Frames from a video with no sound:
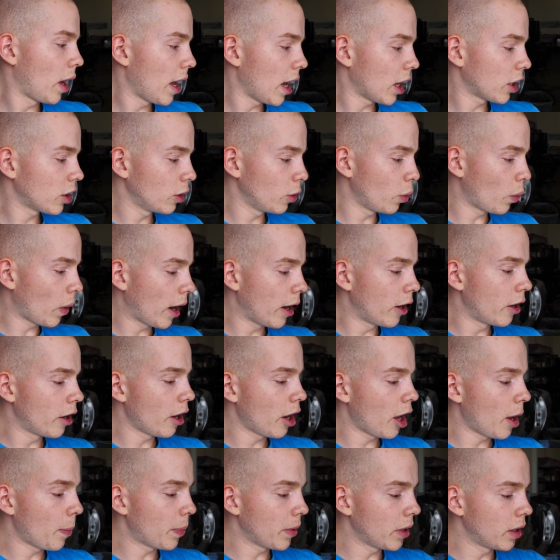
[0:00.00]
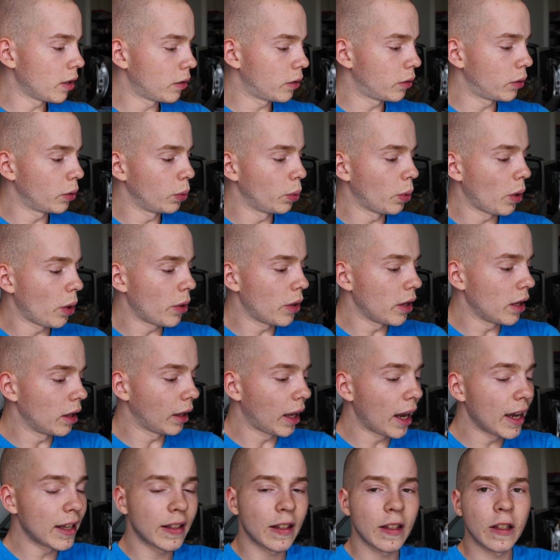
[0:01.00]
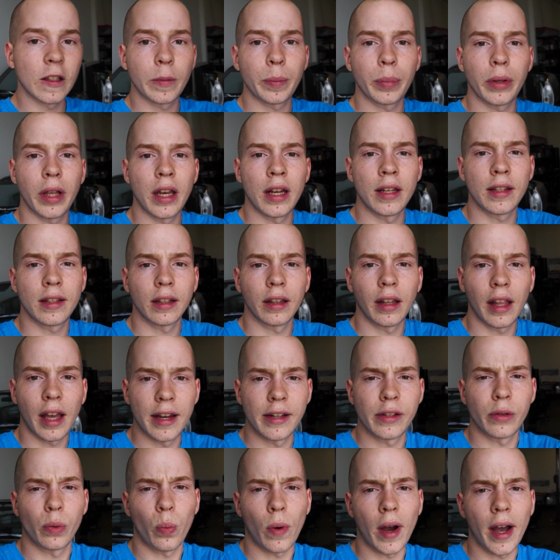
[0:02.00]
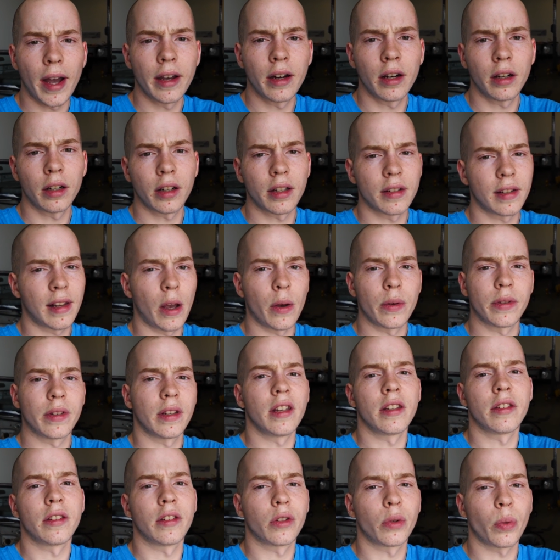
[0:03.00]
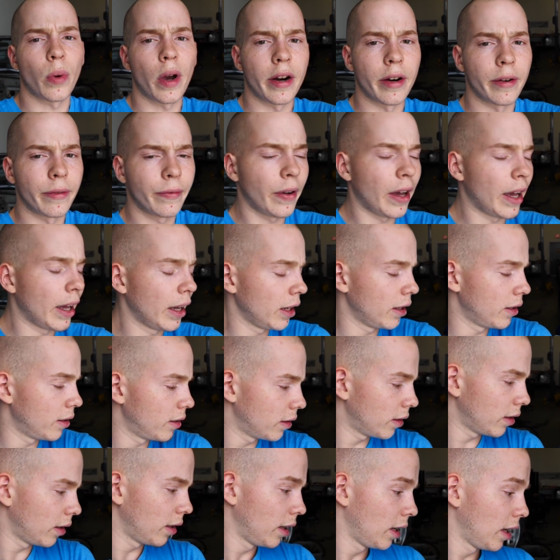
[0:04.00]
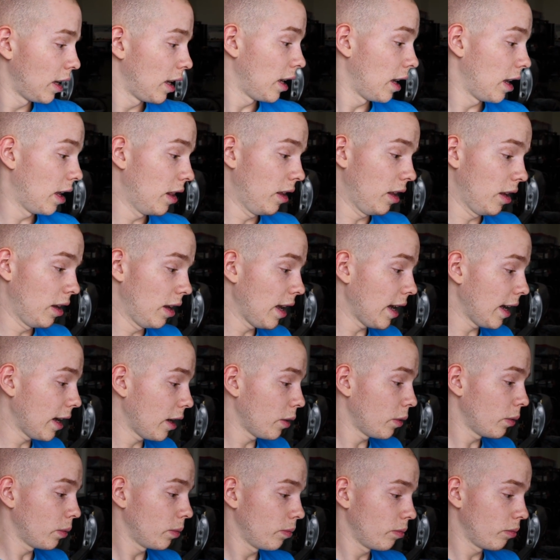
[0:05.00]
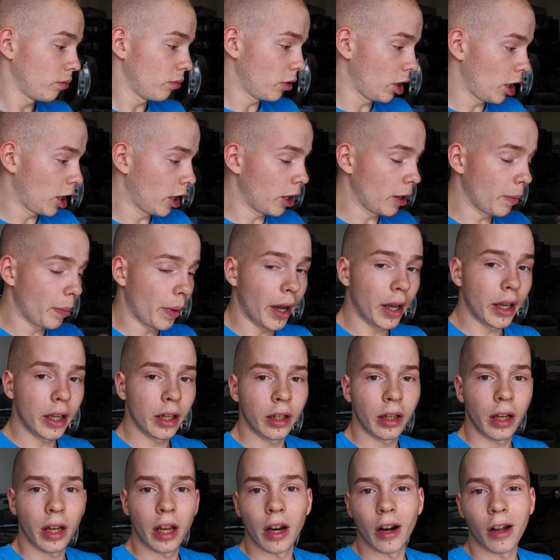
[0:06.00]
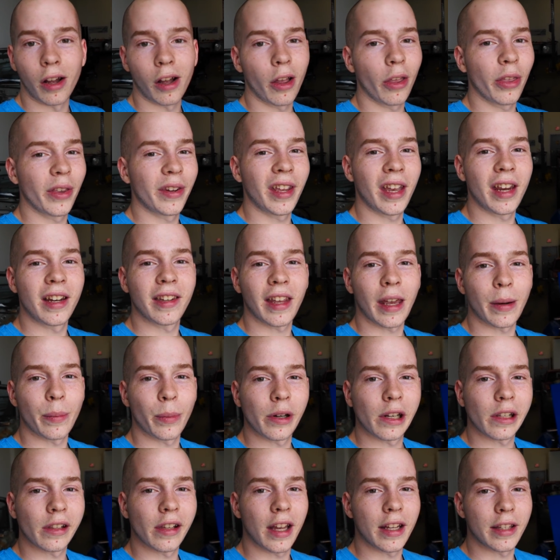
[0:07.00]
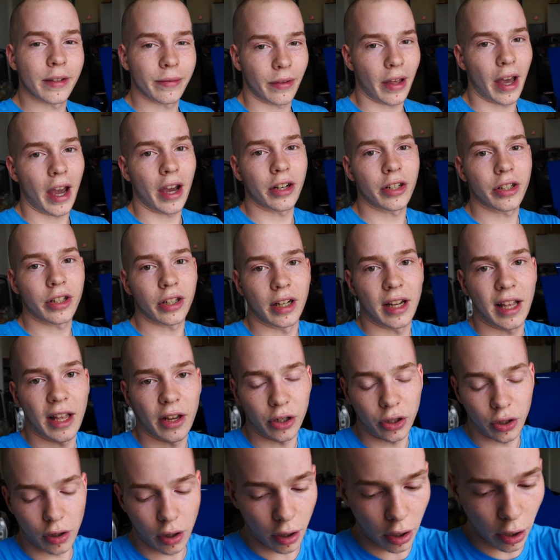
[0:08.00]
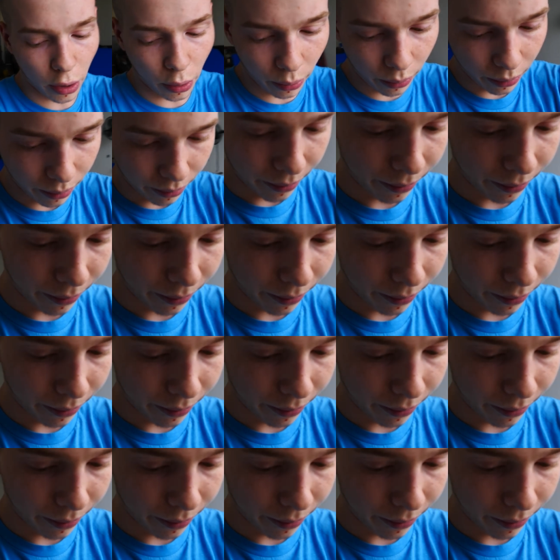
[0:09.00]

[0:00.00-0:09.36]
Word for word: I actually wired it up into the license plate light wire because that was the easiest wire to find. And then now you hit the button and all the daytime running lights flash. I'll show you.